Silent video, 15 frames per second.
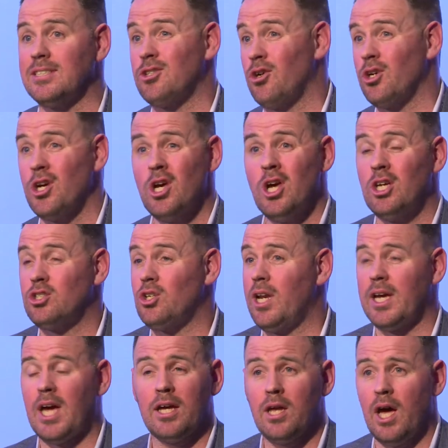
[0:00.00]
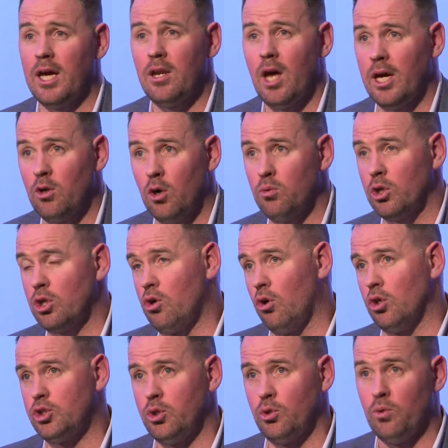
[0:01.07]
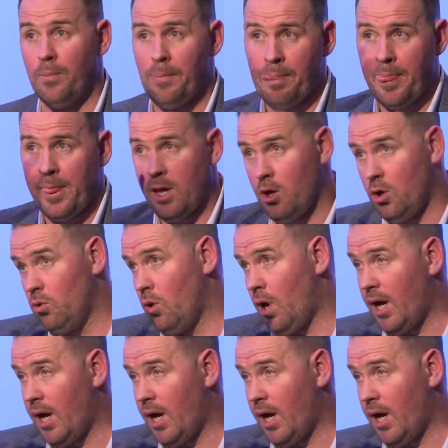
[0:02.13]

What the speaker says: So like I know one coach who